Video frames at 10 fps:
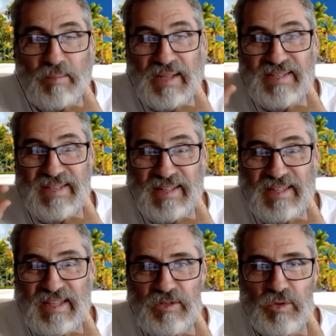
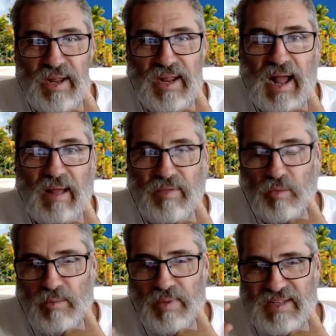Pasyanti Surayaha. The
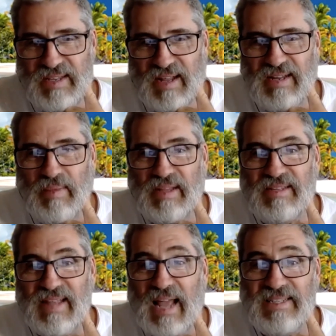word Pasyanti
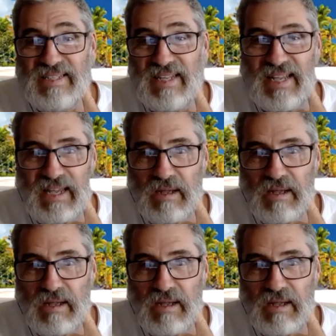means they see.